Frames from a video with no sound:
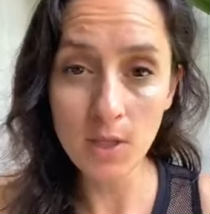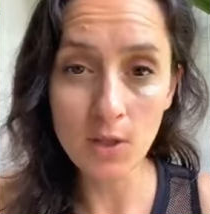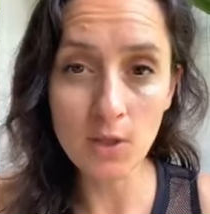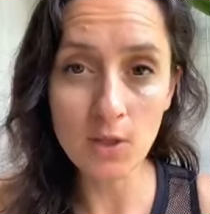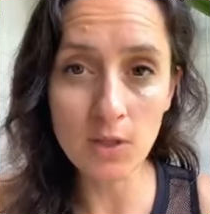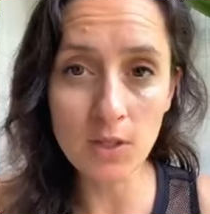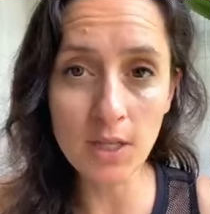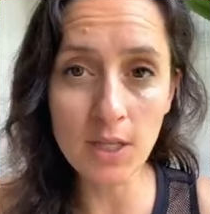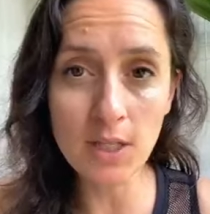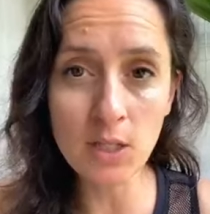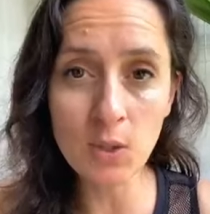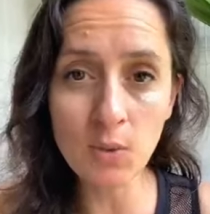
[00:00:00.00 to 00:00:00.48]

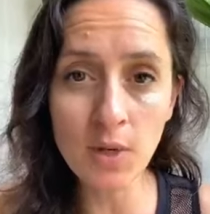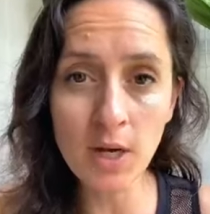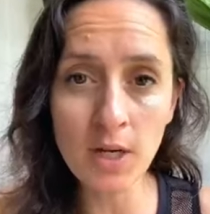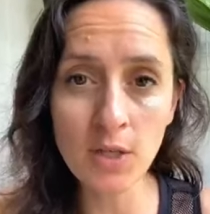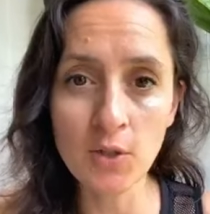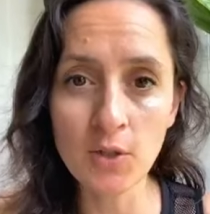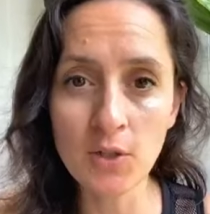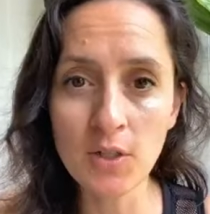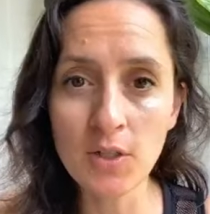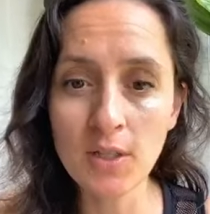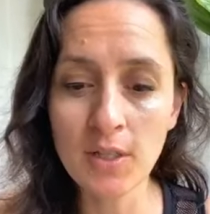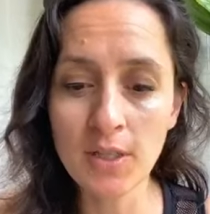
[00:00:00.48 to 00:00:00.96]
So that's what I
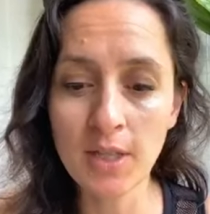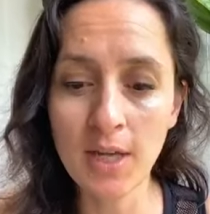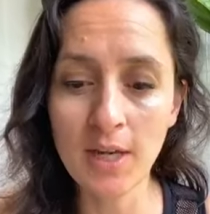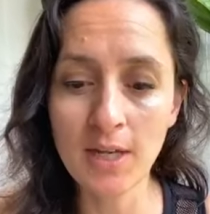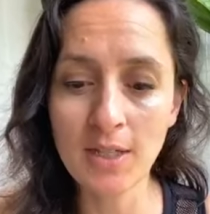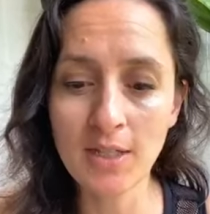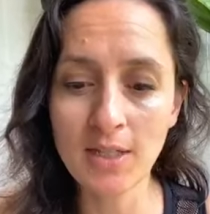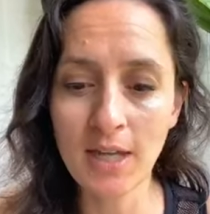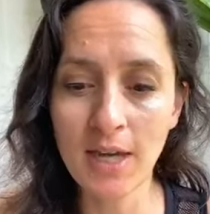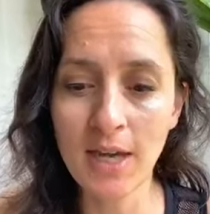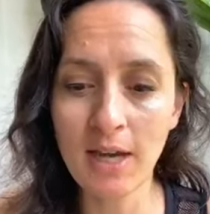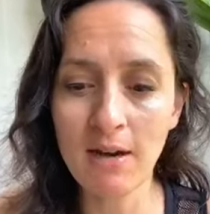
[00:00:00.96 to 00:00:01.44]
do. That
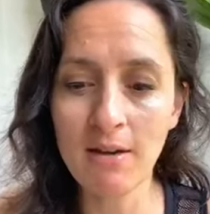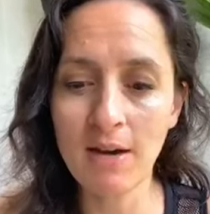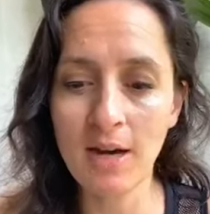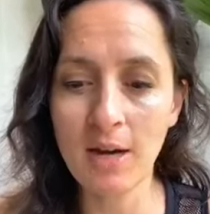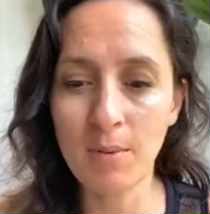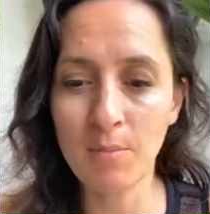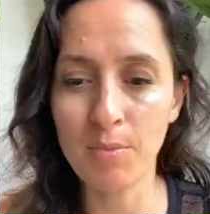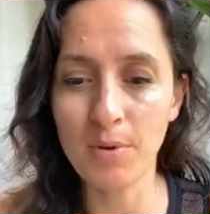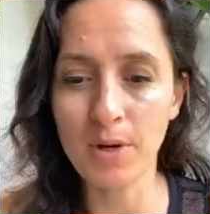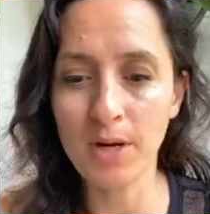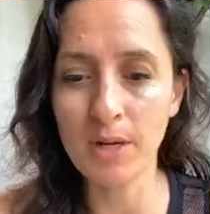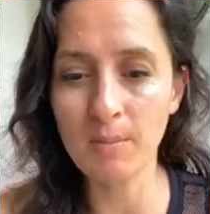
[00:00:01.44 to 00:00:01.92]
is how
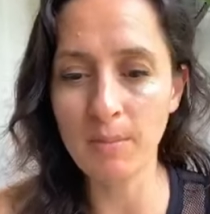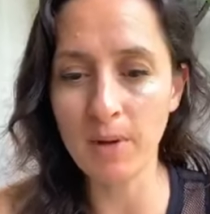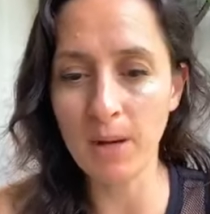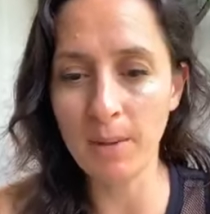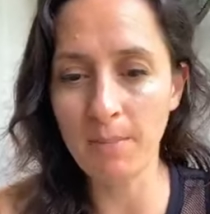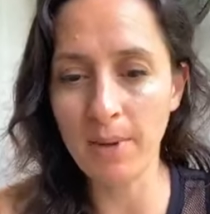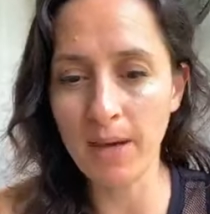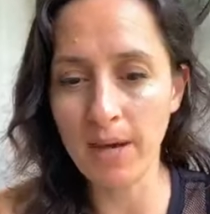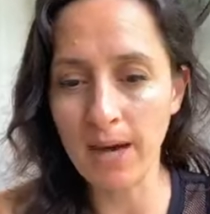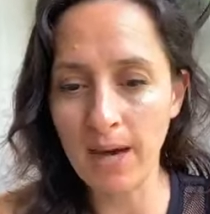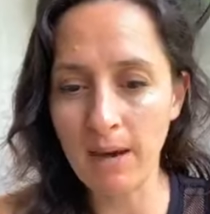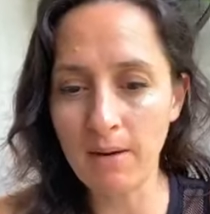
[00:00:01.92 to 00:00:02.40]
I bring my
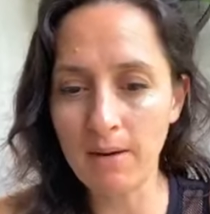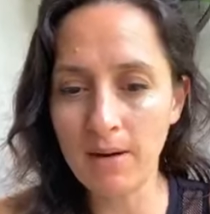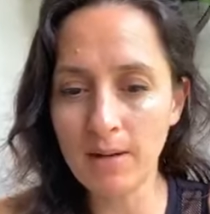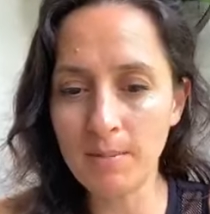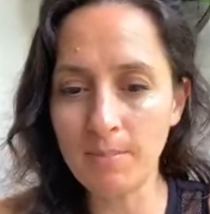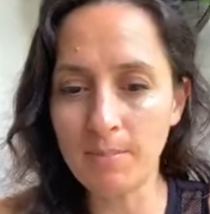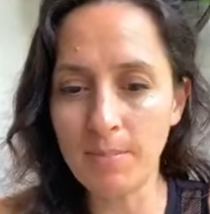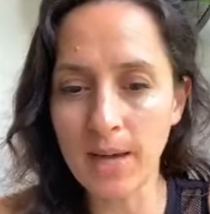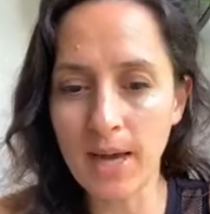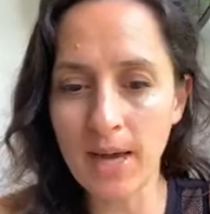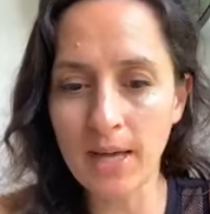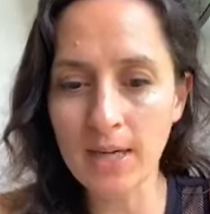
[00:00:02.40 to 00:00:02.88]
power
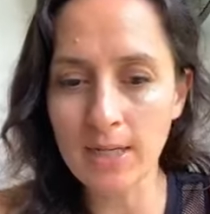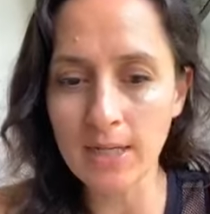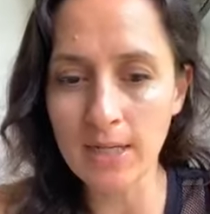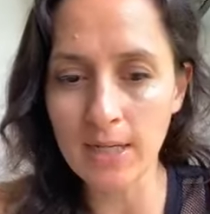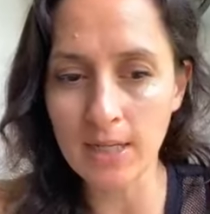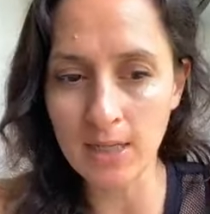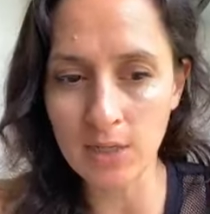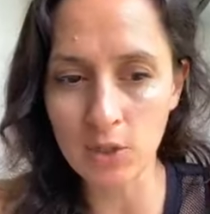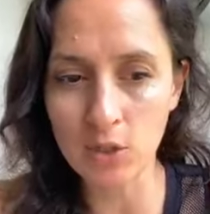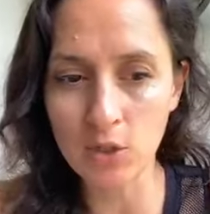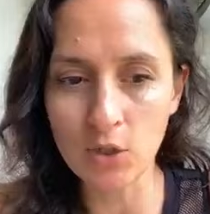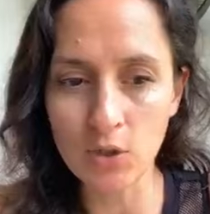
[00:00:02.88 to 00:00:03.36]
back
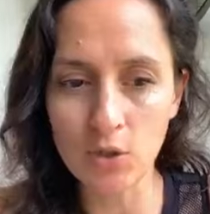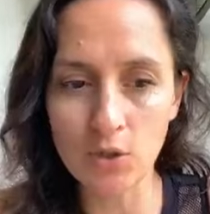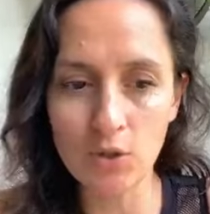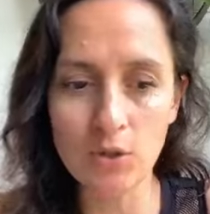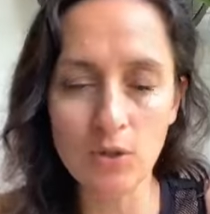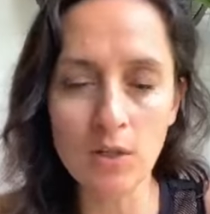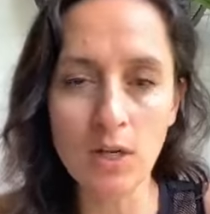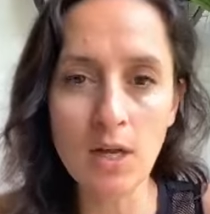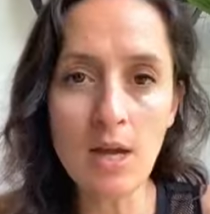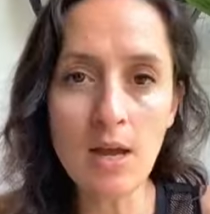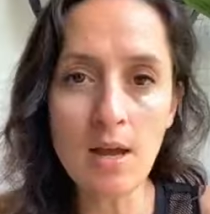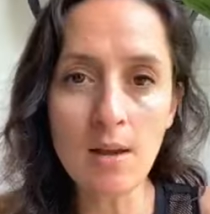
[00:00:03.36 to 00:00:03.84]

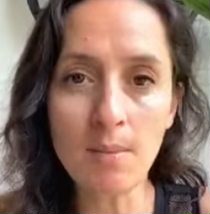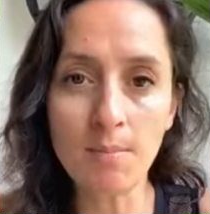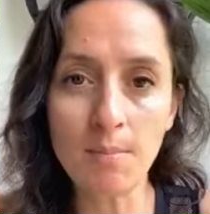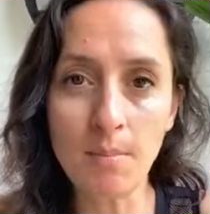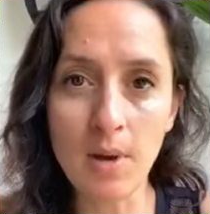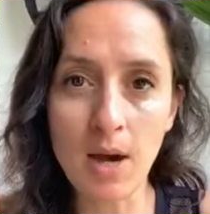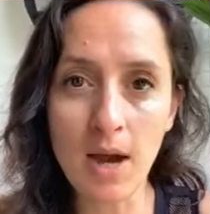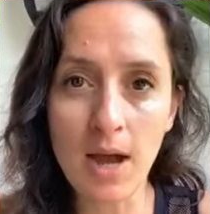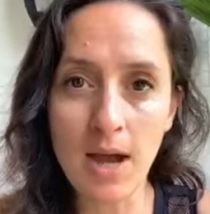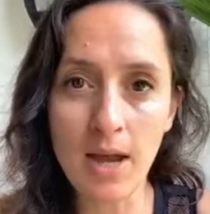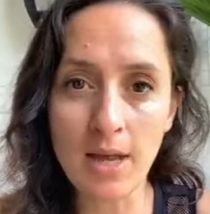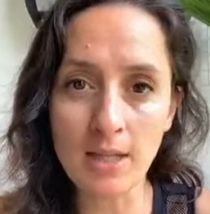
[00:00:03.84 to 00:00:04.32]
into
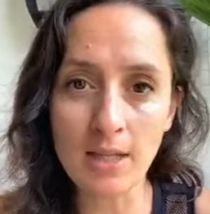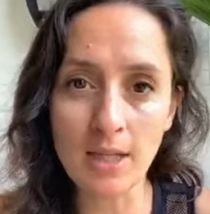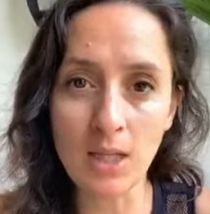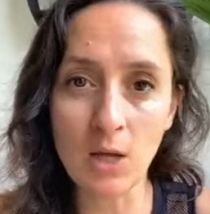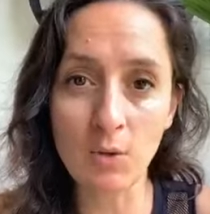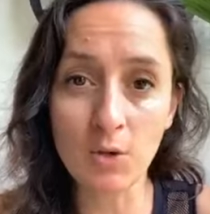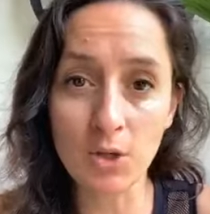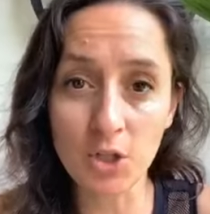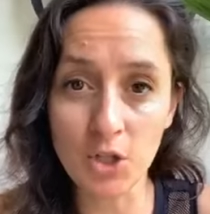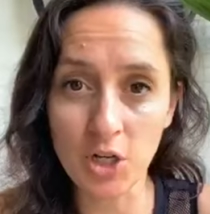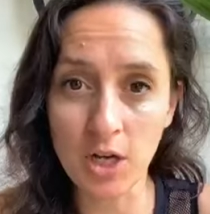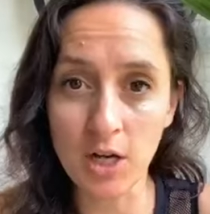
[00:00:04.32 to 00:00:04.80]
my
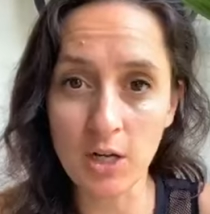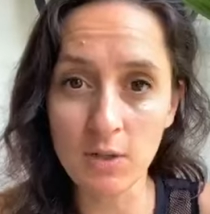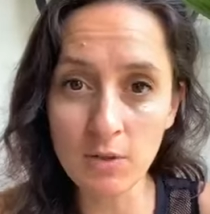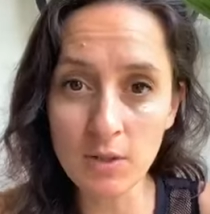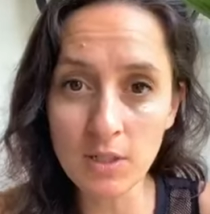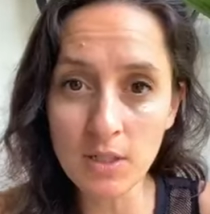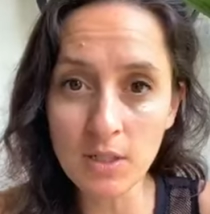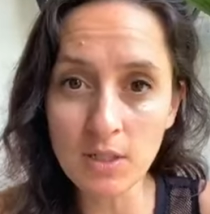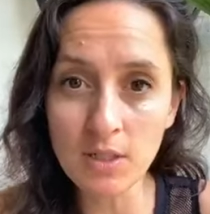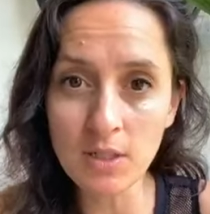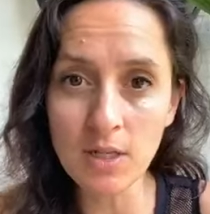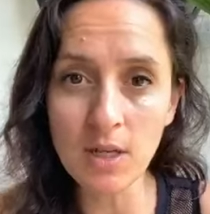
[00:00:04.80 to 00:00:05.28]
lower
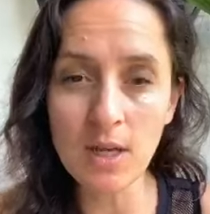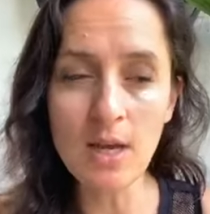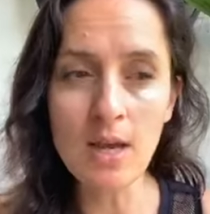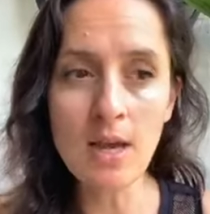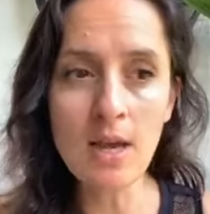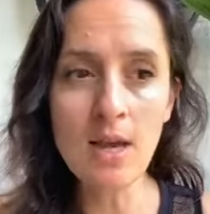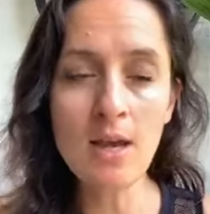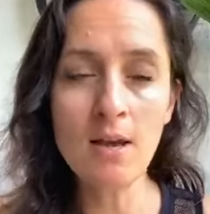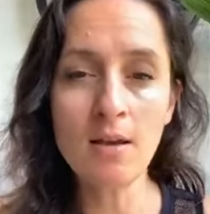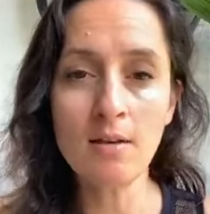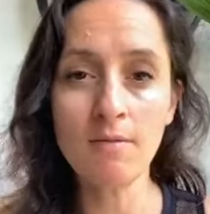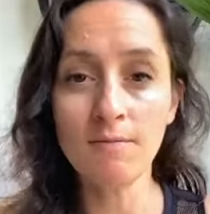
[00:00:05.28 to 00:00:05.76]
chakras,
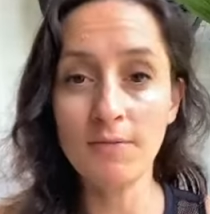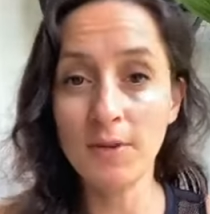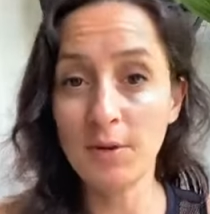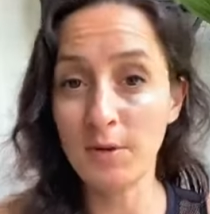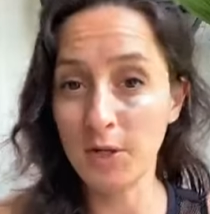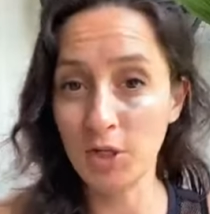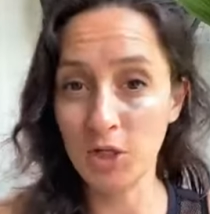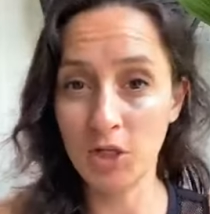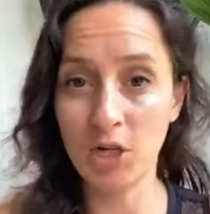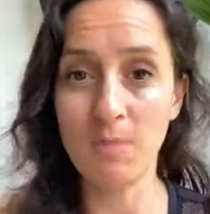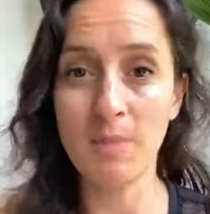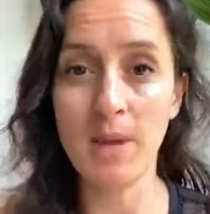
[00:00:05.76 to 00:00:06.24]

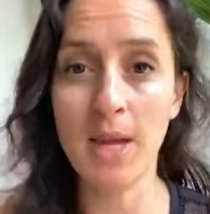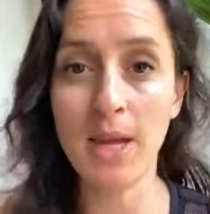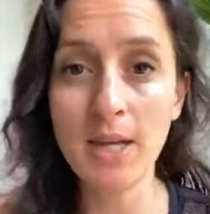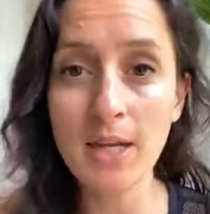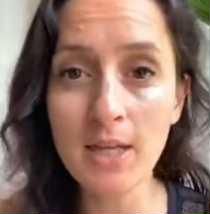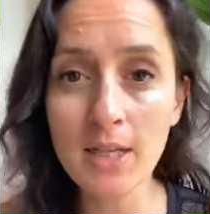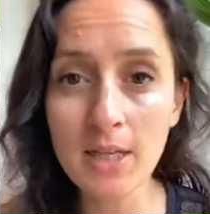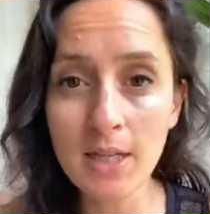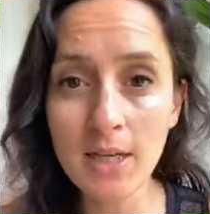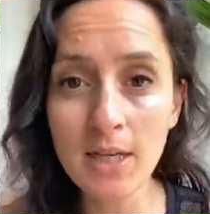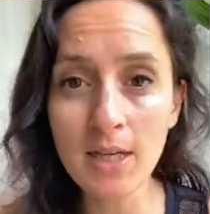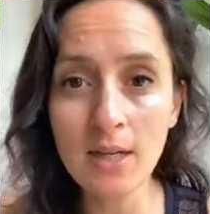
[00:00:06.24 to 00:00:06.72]
very
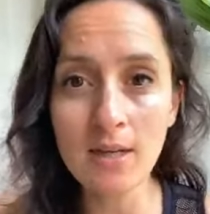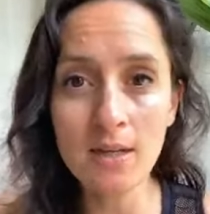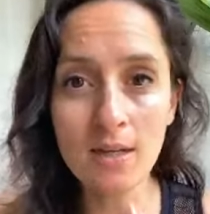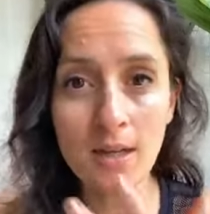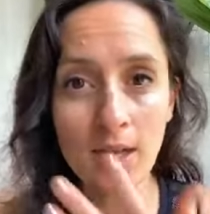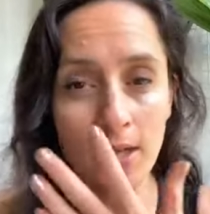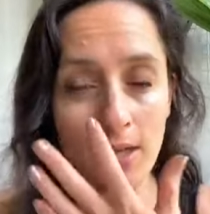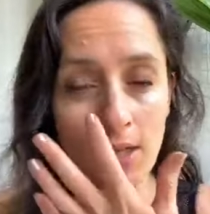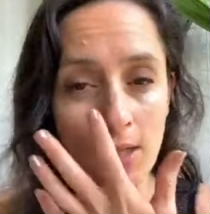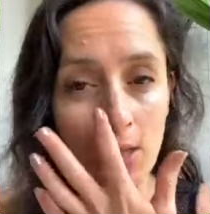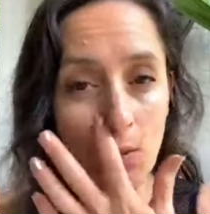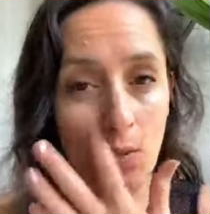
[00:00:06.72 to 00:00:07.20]
shamanically.
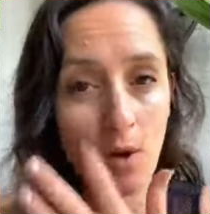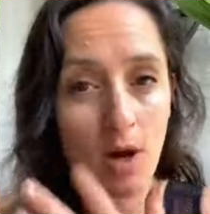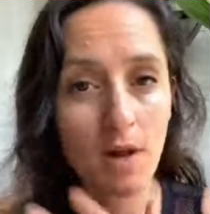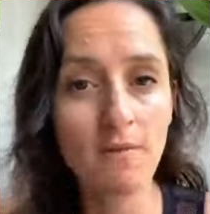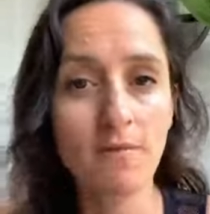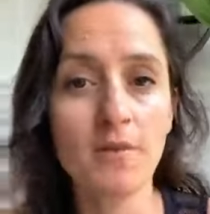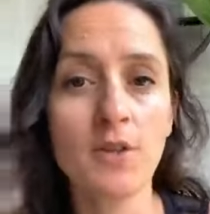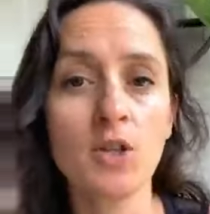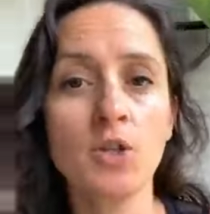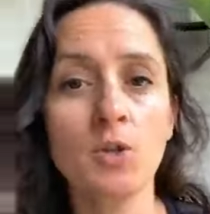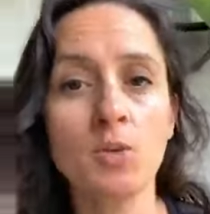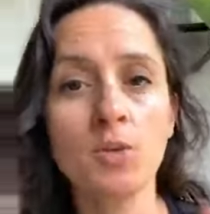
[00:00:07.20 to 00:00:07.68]
Like, it's
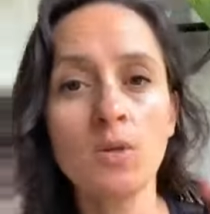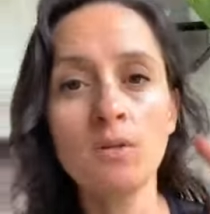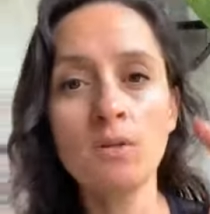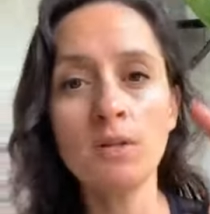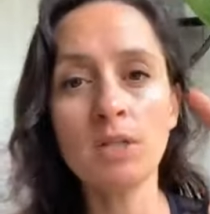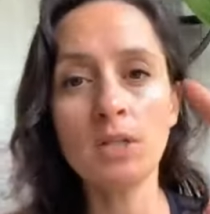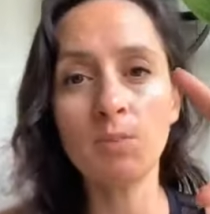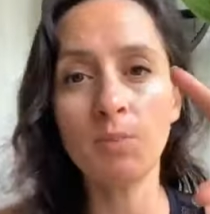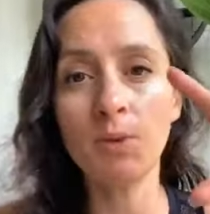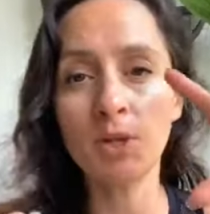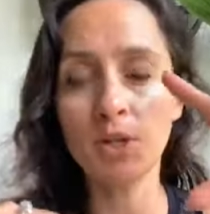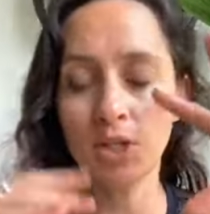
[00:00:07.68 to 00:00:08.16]
quite visual,
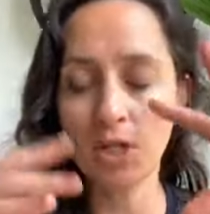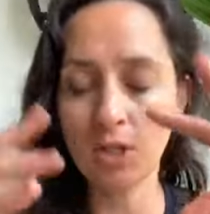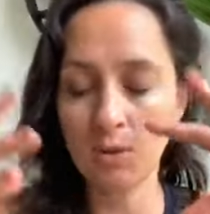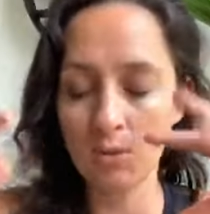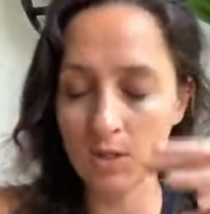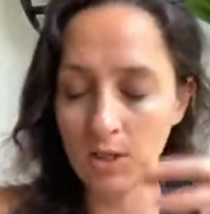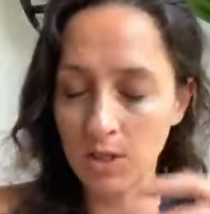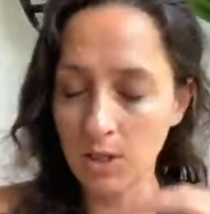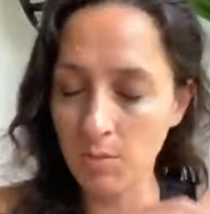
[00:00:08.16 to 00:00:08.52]
especially